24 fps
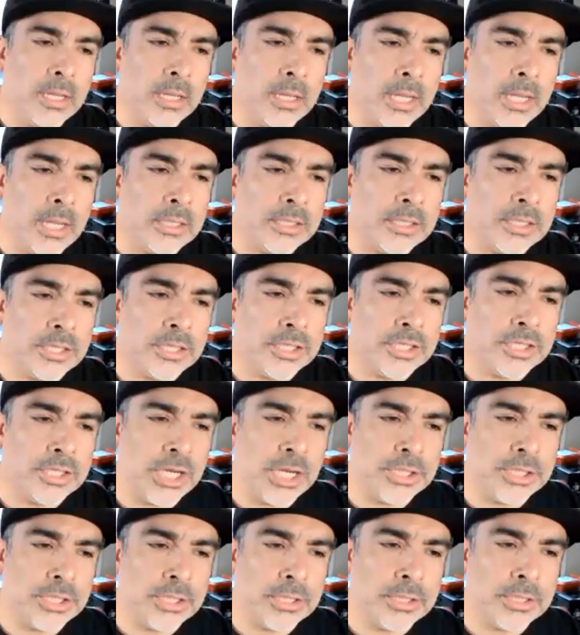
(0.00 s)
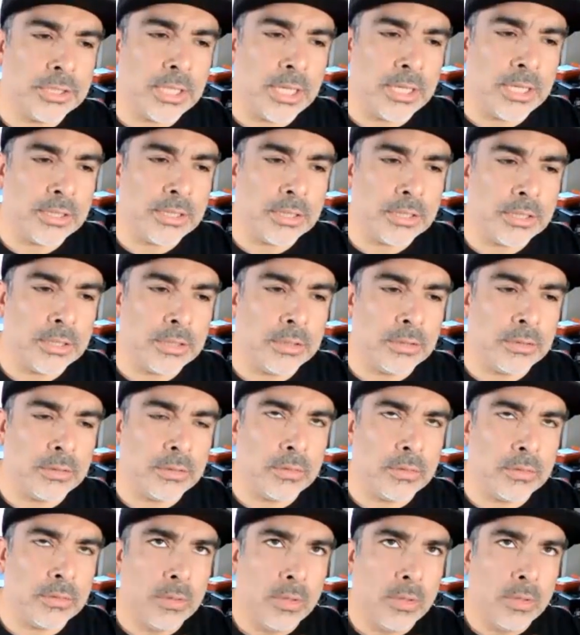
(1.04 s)
any suggestions as
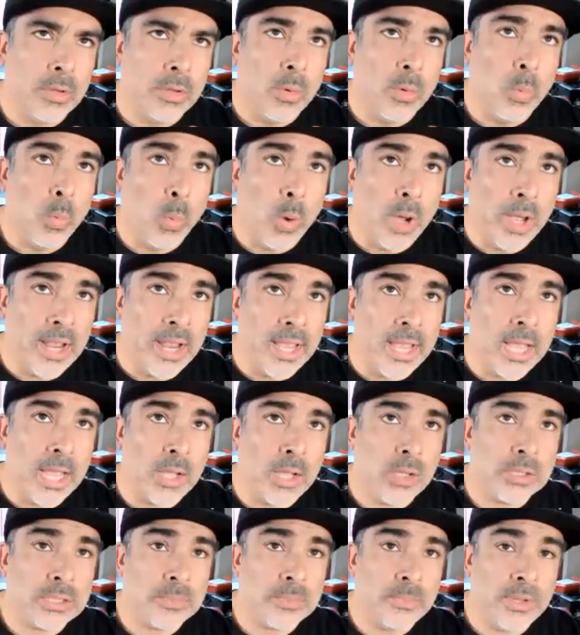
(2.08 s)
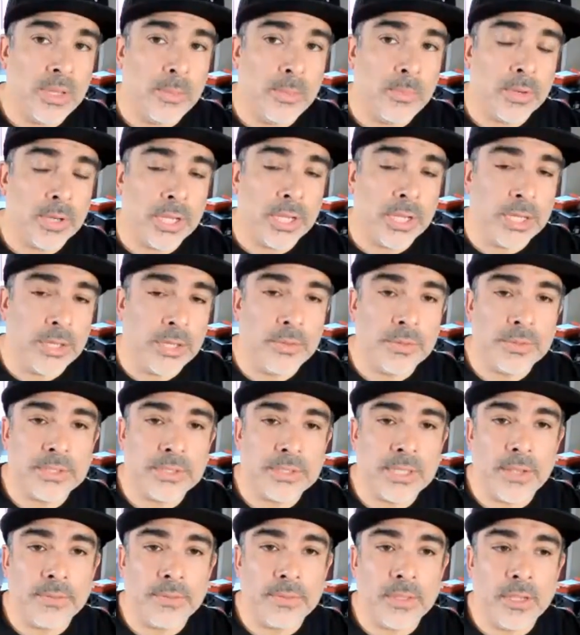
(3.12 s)
to what else people can use
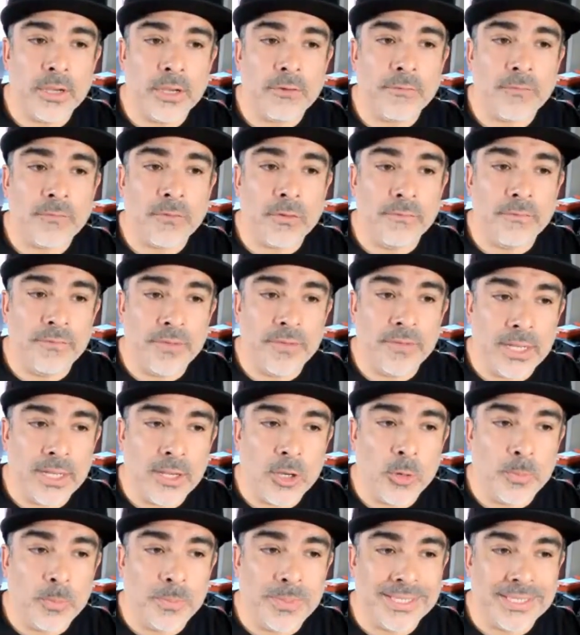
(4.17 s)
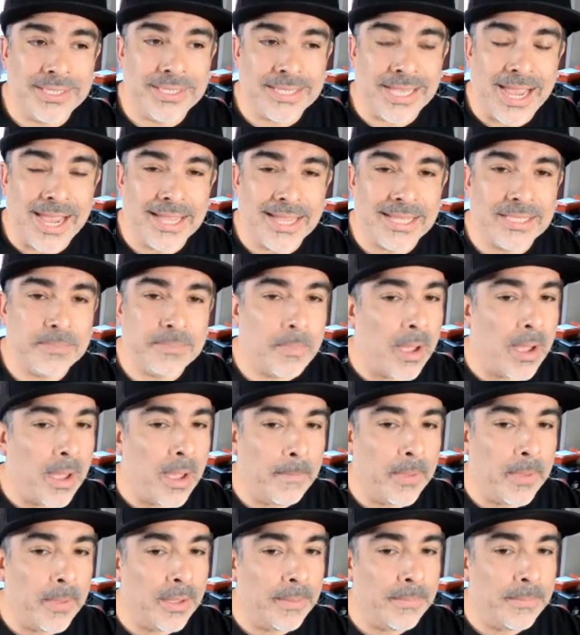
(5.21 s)
out there for video besides
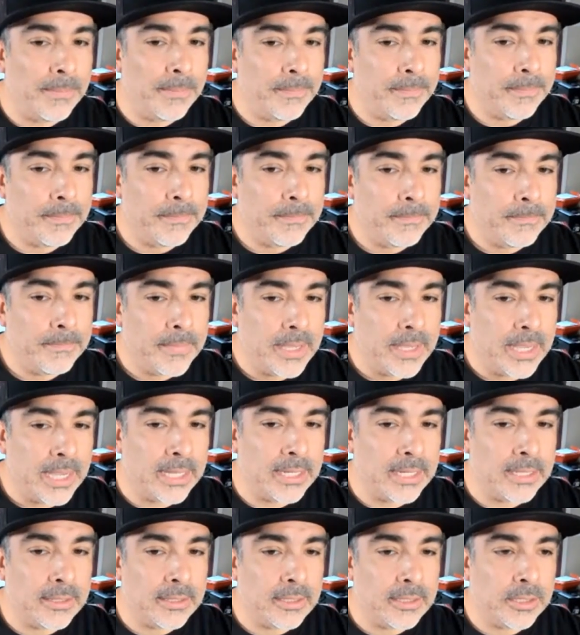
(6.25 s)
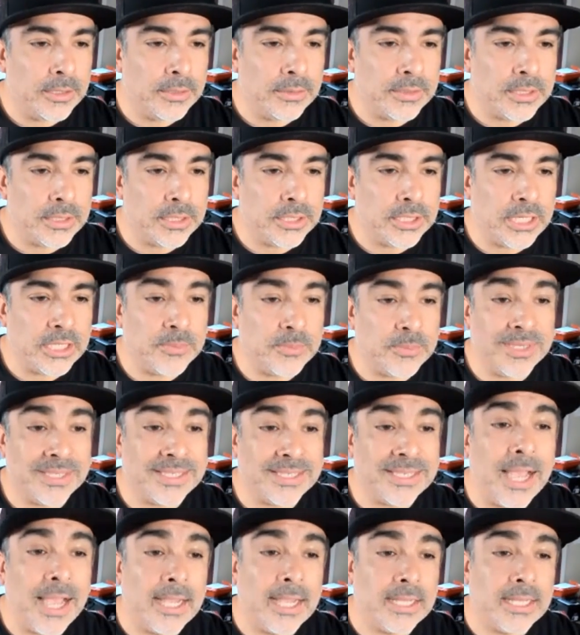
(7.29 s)
BombBomb? Anything you suggest
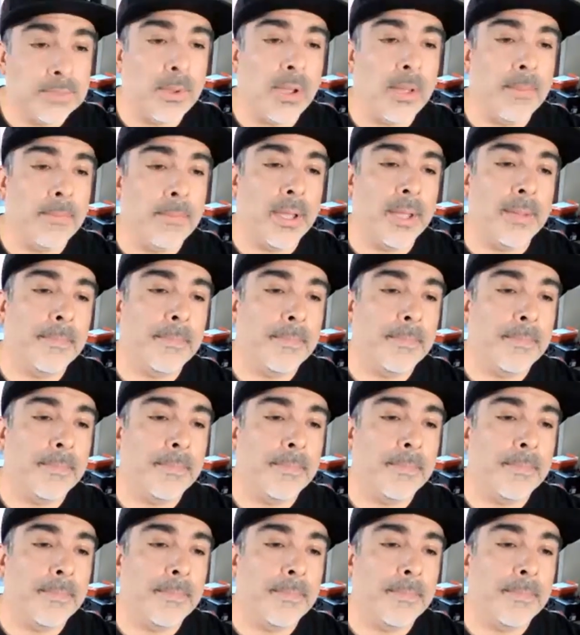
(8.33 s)
besides BombBomb?